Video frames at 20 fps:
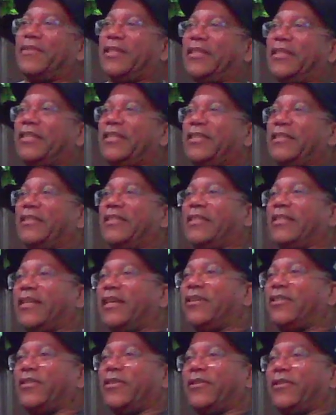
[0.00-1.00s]
it is, then
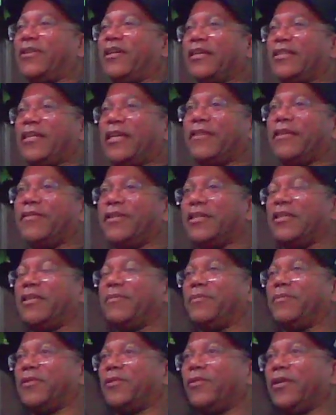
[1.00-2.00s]
I'll turn Octavia's
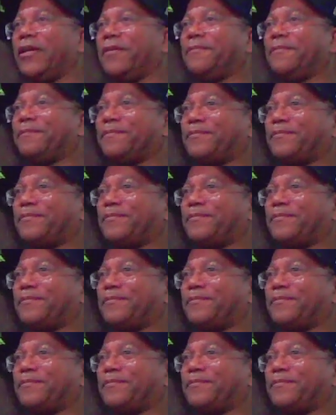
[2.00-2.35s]
up as well.